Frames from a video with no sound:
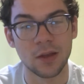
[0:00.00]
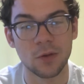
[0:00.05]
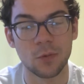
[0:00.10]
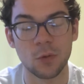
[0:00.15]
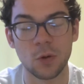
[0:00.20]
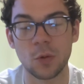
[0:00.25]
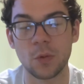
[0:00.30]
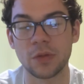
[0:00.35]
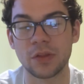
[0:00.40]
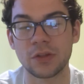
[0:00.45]

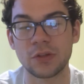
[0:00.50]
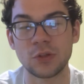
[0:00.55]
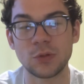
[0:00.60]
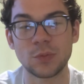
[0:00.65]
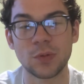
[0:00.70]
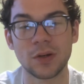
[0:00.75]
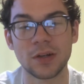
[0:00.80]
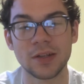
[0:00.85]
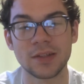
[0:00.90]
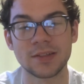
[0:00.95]
Well, with the
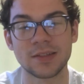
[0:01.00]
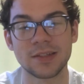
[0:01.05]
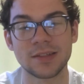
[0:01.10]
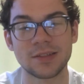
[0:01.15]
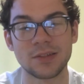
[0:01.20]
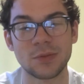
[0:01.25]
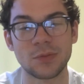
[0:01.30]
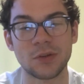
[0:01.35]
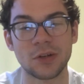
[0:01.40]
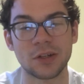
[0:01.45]
2-party
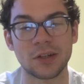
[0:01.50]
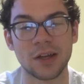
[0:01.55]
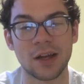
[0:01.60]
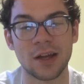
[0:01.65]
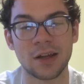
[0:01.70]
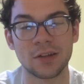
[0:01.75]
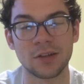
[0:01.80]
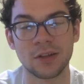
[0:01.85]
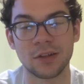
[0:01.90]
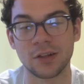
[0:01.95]
system in
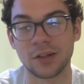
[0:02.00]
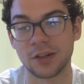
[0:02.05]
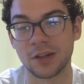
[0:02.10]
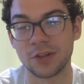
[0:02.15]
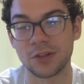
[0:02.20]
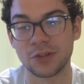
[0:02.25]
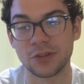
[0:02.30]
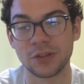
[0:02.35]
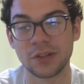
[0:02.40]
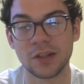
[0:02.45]
our
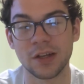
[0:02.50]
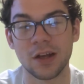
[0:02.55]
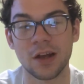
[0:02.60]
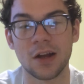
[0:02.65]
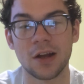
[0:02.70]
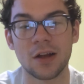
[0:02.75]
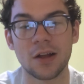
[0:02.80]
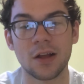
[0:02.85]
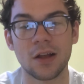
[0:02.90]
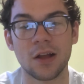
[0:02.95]
country,
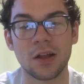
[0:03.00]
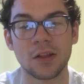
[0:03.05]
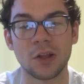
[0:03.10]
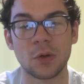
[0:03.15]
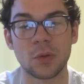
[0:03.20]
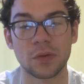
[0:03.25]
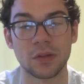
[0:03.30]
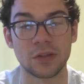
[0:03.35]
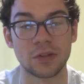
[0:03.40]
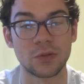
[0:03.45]

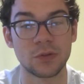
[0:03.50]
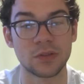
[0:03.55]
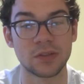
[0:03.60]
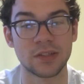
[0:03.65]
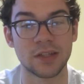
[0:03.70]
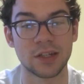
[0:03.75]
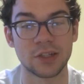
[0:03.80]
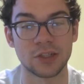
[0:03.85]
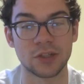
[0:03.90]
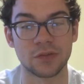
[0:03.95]
along with the
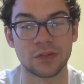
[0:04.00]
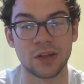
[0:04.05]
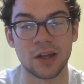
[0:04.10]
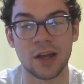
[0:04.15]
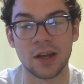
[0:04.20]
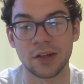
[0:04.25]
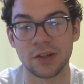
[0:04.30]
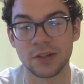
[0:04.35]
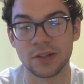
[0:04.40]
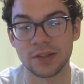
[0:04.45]
2-section of
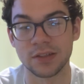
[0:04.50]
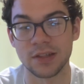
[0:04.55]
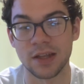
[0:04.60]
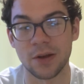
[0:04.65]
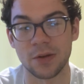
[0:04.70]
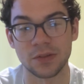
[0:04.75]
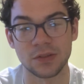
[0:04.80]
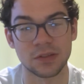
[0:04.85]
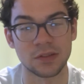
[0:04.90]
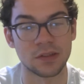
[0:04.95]
Congress, the
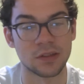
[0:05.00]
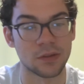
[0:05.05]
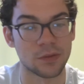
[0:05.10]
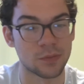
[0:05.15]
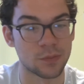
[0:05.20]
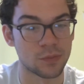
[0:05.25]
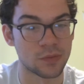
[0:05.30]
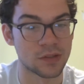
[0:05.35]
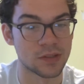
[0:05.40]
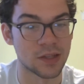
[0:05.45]
House and the
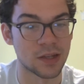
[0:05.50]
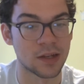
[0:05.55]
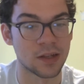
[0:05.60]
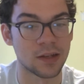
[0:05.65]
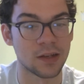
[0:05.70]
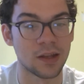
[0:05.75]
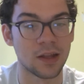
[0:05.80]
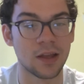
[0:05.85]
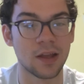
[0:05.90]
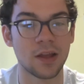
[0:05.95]

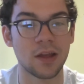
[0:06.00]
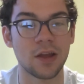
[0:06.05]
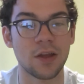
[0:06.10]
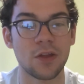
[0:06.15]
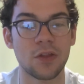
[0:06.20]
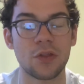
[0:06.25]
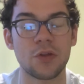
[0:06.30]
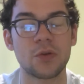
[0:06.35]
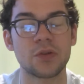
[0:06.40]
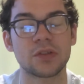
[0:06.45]
Senate,
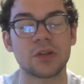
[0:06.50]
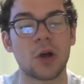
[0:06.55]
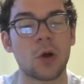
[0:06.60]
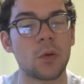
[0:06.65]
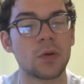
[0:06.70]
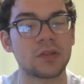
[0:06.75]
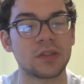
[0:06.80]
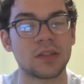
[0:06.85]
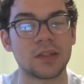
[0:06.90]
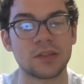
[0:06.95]
there is
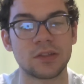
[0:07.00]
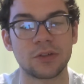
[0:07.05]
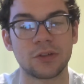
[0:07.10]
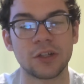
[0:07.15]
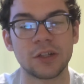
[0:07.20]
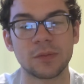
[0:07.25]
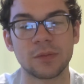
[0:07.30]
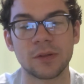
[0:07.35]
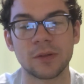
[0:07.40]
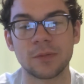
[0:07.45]
always a
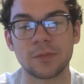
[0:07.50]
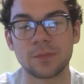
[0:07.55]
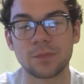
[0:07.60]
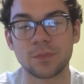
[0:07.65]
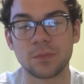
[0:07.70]
disagreement.